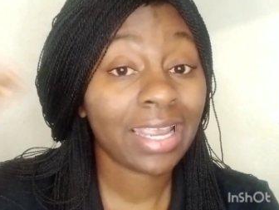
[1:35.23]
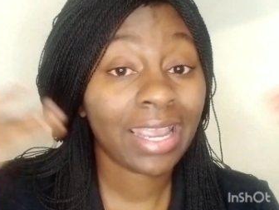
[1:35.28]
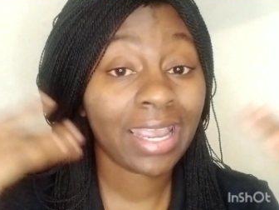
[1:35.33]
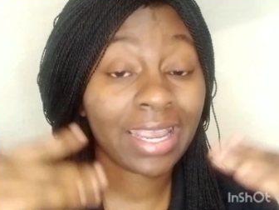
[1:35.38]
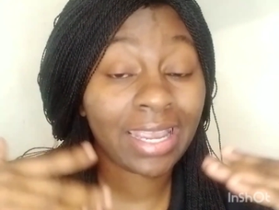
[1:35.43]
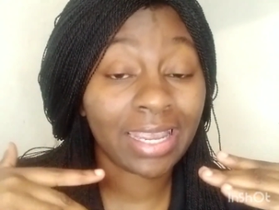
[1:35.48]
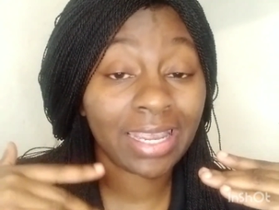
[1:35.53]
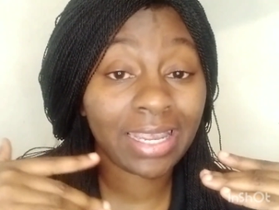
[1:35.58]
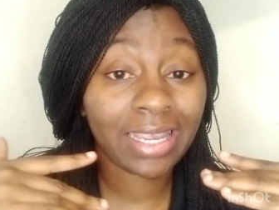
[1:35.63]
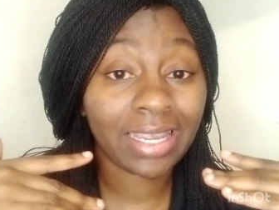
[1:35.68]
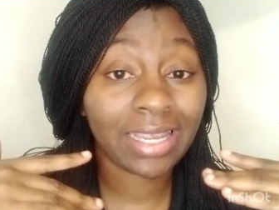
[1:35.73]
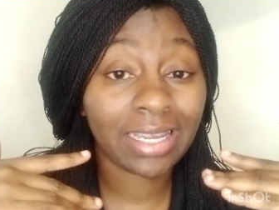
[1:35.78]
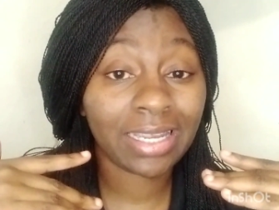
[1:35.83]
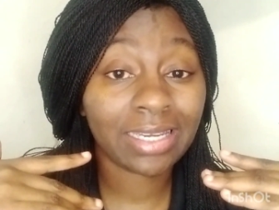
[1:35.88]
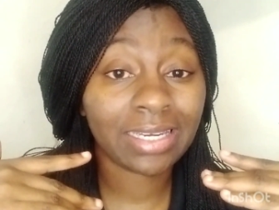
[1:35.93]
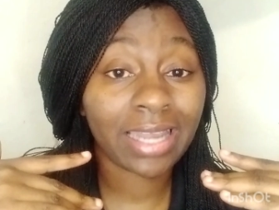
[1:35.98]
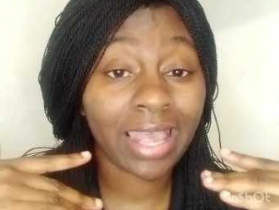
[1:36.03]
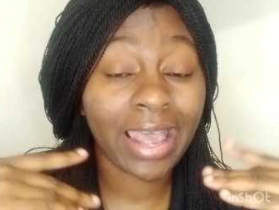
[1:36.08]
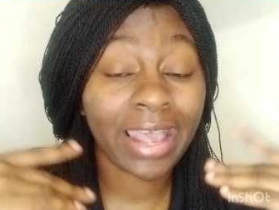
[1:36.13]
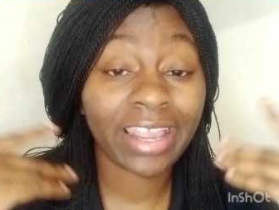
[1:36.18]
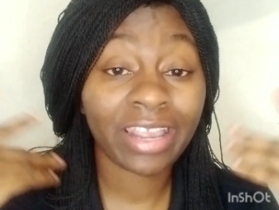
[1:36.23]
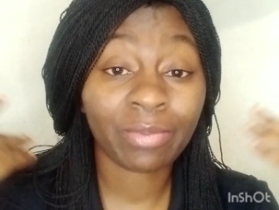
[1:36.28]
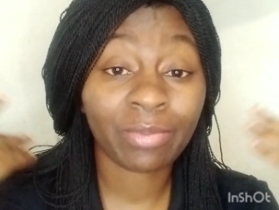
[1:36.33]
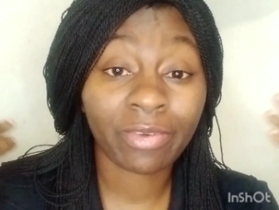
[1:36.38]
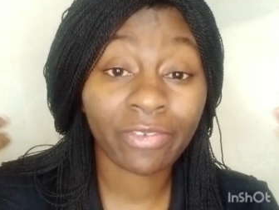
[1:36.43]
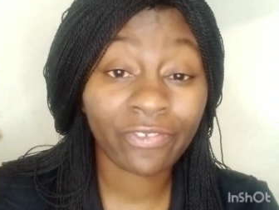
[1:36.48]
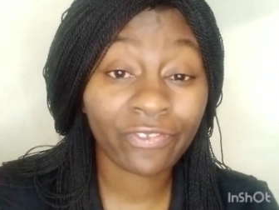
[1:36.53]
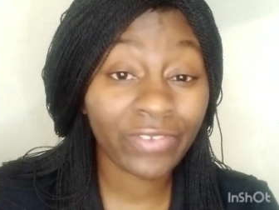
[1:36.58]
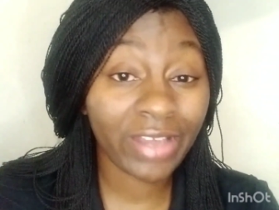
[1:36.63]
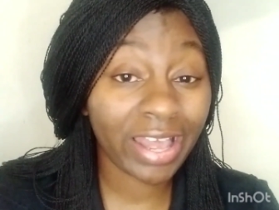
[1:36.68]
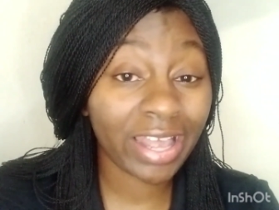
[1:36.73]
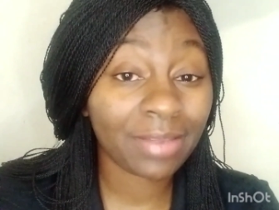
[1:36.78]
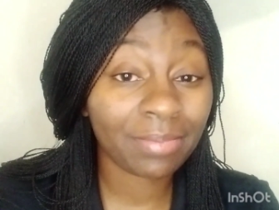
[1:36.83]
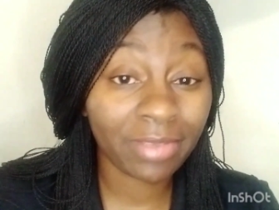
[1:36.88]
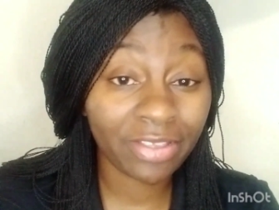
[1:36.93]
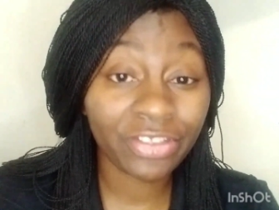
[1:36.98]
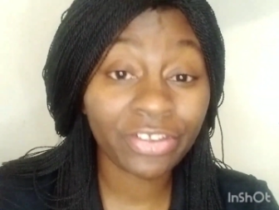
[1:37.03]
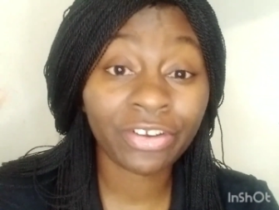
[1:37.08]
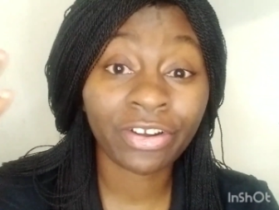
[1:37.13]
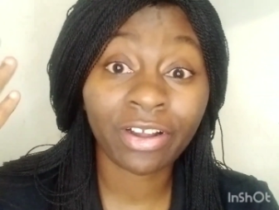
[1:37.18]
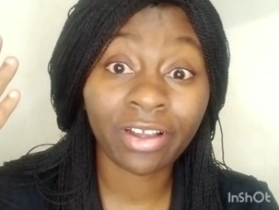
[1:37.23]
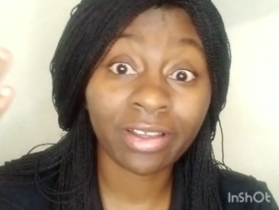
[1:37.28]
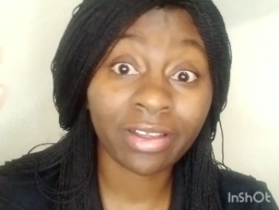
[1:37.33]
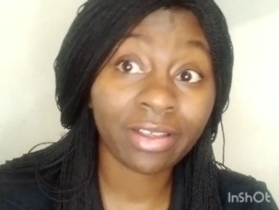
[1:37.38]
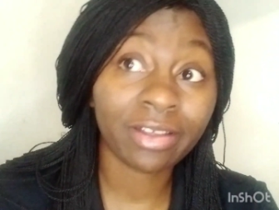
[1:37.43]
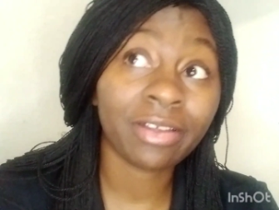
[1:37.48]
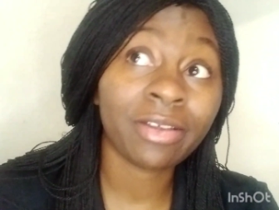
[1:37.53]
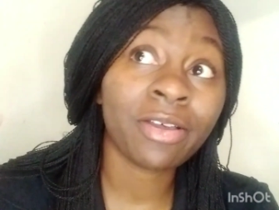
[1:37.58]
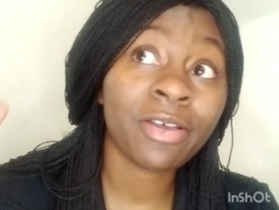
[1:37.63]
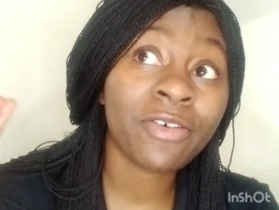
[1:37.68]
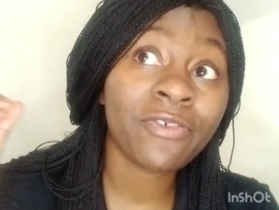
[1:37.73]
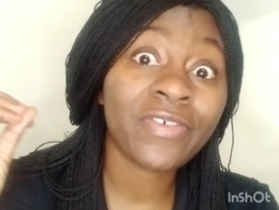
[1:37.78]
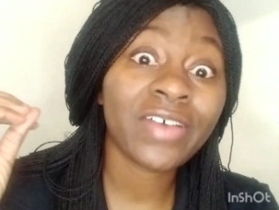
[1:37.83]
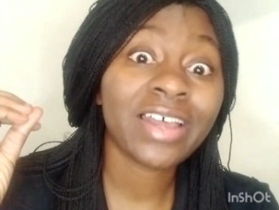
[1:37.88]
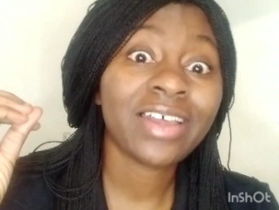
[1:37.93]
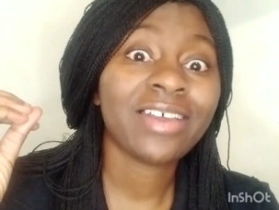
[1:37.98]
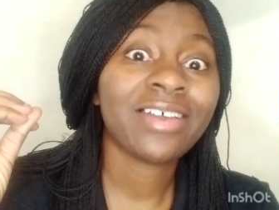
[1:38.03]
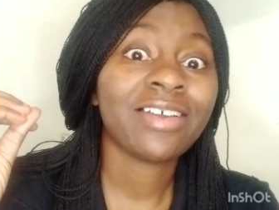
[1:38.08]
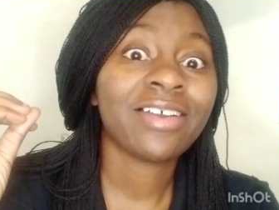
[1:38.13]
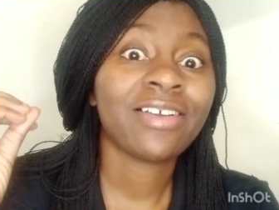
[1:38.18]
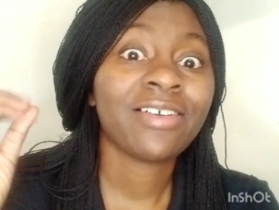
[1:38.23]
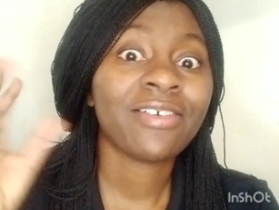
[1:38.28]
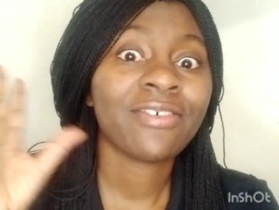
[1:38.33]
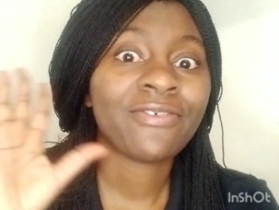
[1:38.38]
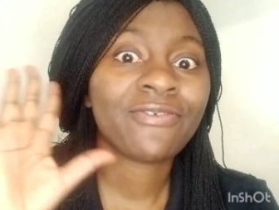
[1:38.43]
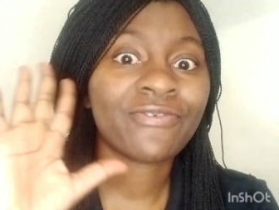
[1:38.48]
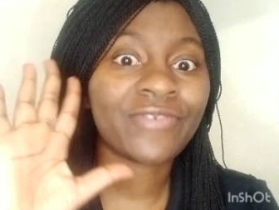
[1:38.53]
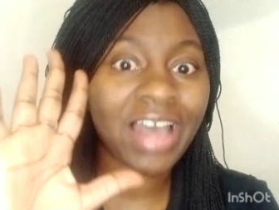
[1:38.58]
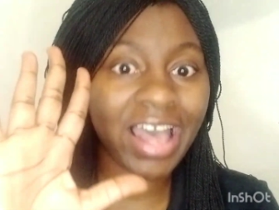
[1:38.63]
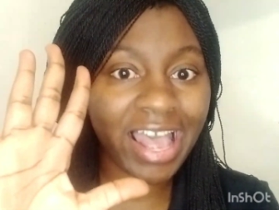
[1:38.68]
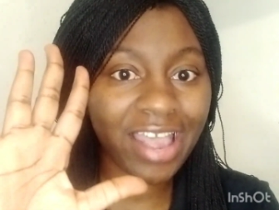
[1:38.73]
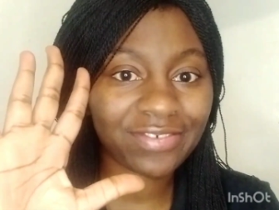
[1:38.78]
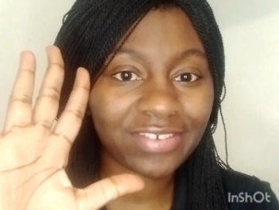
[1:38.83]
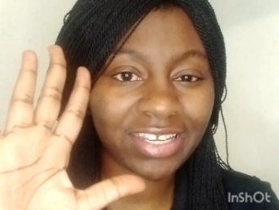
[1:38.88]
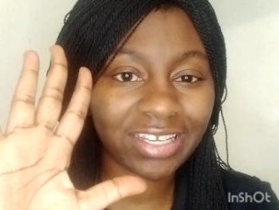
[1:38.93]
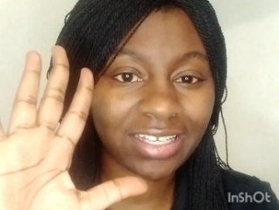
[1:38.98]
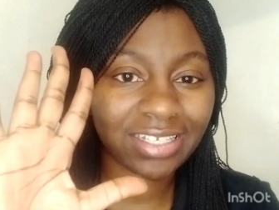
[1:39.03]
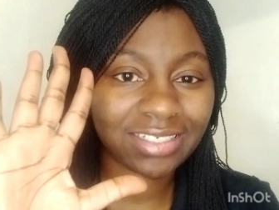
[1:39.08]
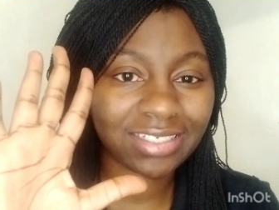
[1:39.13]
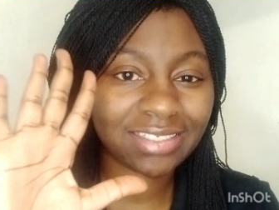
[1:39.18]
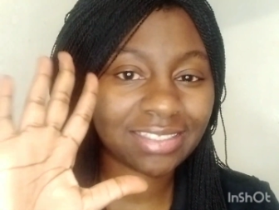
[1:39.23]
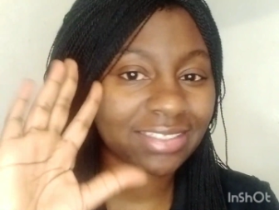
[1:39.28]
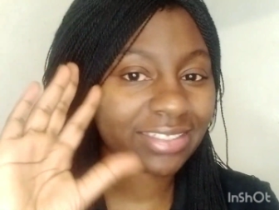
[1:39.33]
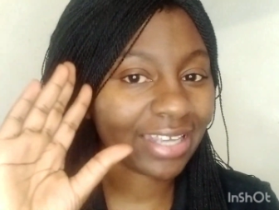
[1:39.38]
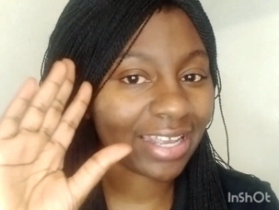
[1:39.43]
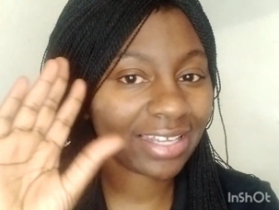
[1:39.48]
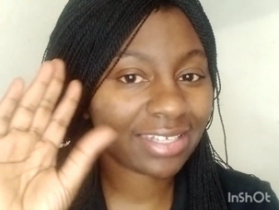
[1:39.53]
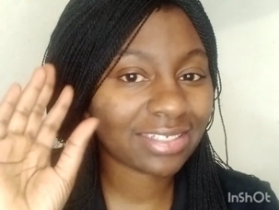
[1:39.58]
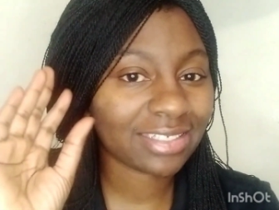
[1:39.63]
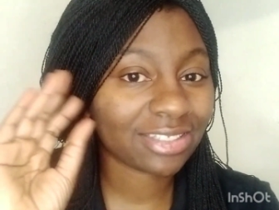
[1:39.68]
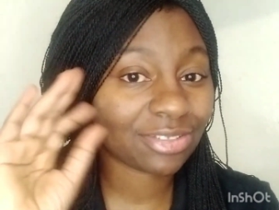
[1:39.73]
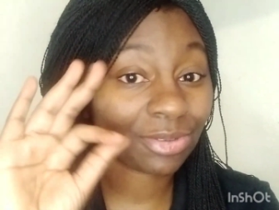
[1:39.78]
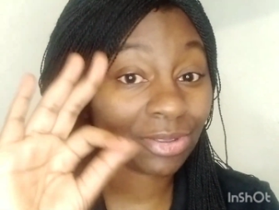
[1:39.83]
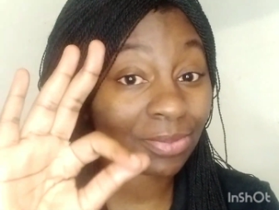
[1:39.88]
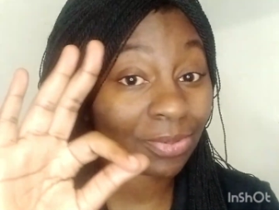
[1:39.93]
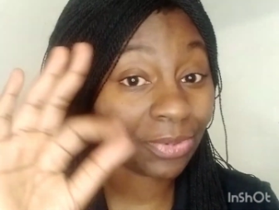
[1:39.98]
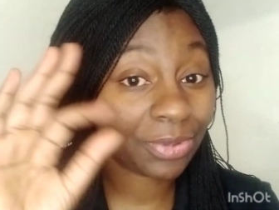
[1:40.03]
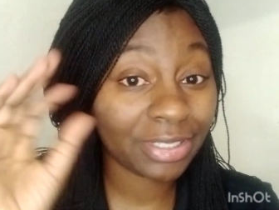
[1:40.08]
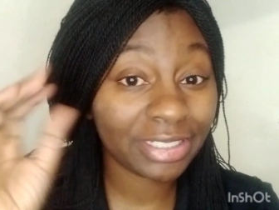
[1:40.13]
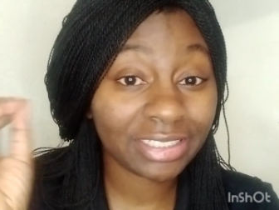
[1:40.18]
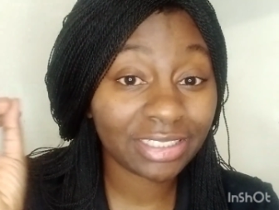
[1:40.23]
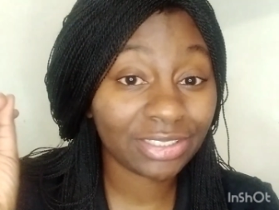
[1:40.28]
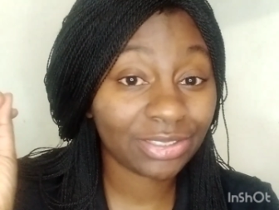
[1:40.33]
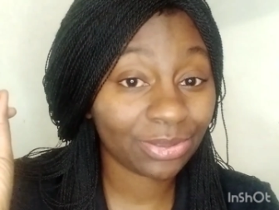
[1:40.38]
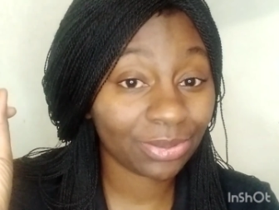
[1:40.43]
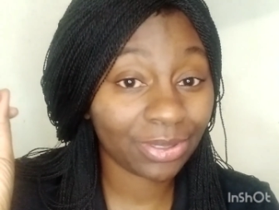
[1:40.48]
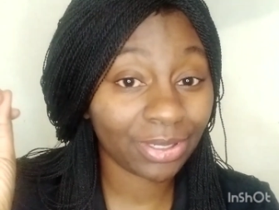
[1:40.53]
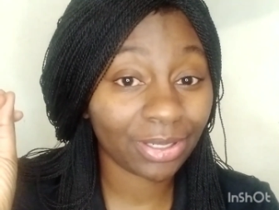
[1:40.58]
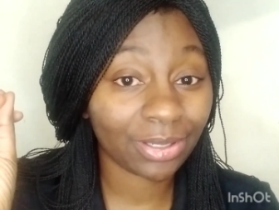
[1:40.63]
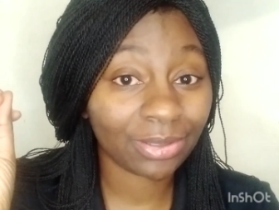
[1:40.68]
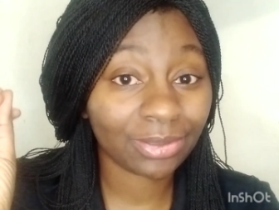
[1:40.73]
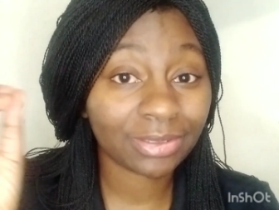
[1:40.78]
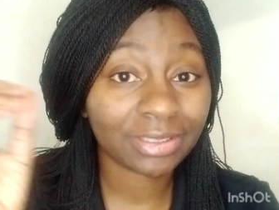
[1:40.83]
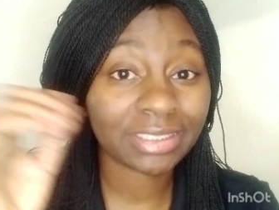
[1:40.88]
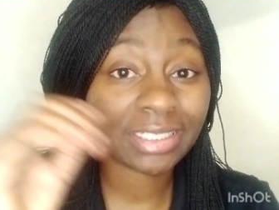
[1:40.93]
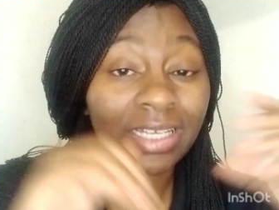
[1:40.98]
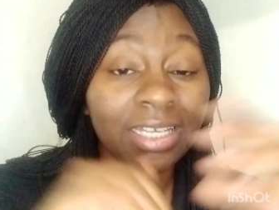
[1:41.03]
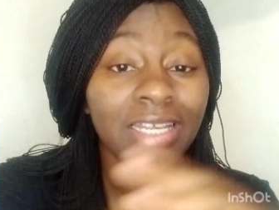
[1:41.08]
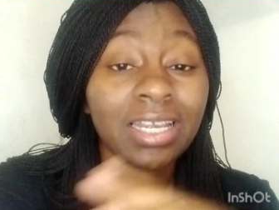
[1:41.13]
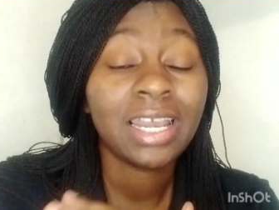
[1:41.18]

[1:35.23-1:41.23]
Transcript: and I am a fine mother of five kids. Yes, three boys and two girls.